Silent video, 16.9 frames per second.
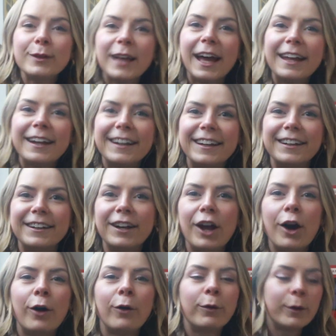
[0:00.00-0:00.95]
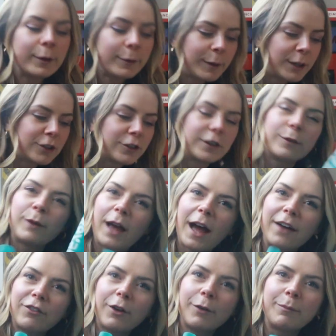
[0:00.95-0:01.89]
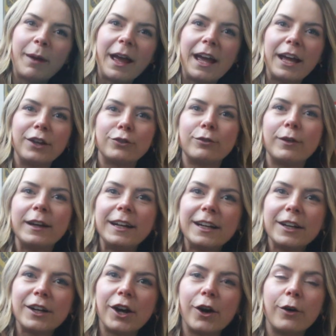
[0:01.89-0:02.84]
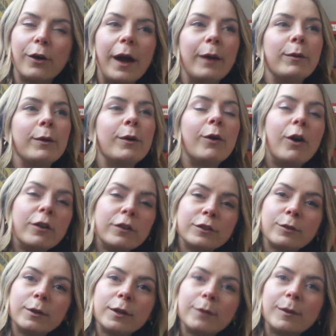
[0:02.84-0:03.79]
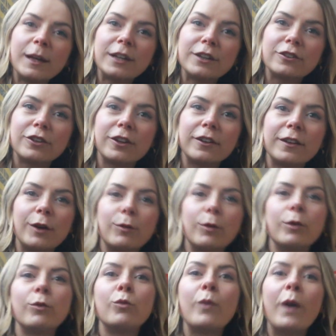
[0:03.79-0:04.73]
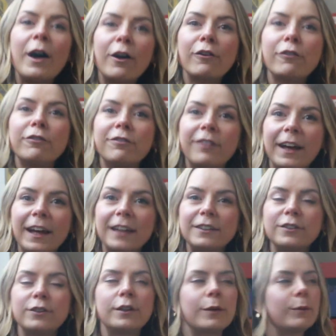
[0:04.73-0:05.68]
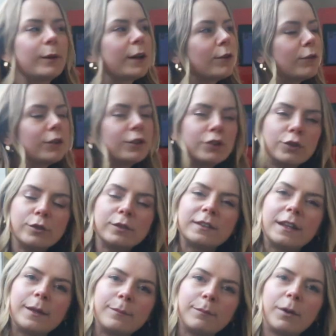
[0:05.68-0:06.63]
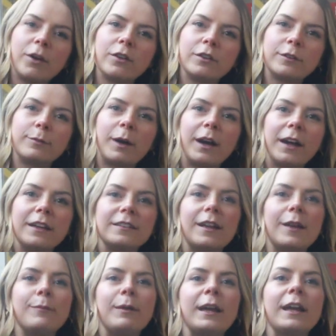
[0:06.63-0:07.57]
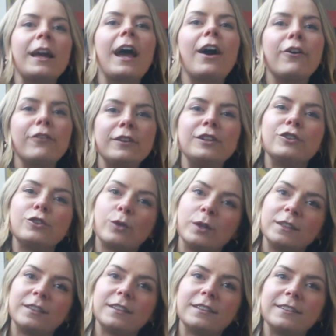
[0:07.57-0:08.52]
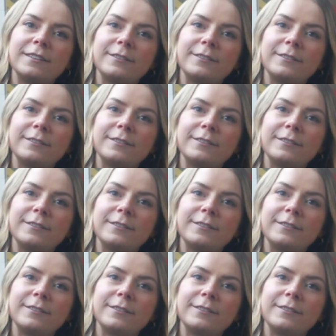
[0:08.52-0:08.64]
we head in, we want to make sure that we have our bags ready to go, and we also want to make sure that we're well fed so that we can reduce impulse buys and make healthy choices.